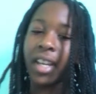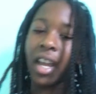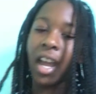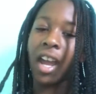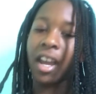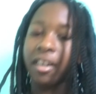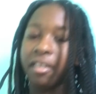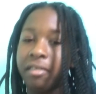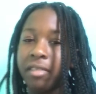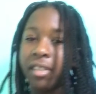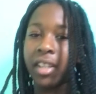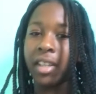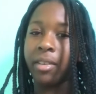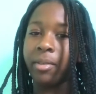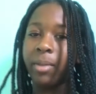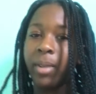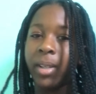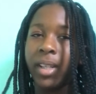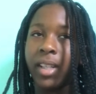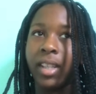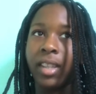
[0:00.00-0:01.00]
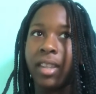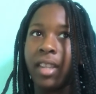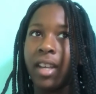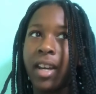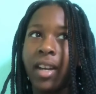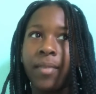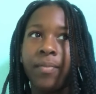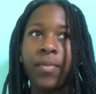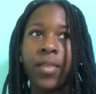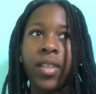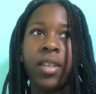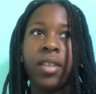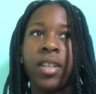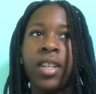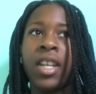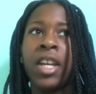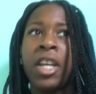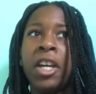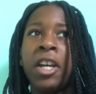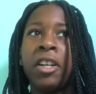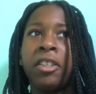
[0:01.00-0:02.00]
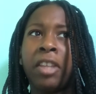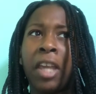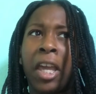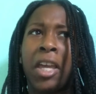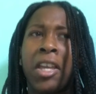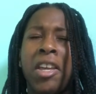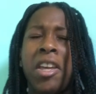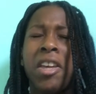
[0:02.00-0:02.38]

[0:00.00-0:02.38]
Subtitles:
I don't think we need that. I was like,